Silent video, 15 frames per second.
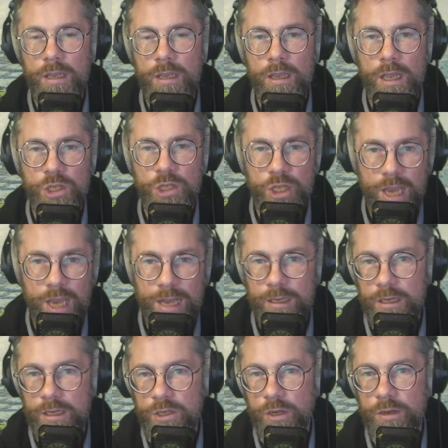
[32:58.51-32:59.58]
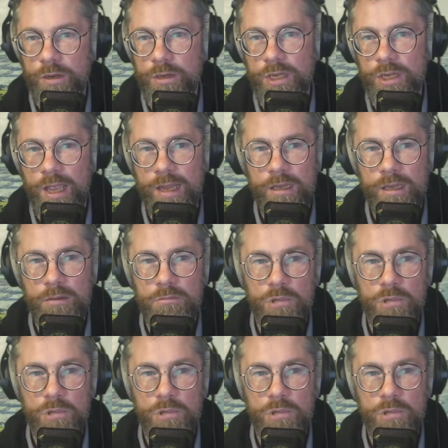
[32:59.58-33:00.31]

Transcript: a childish understanding,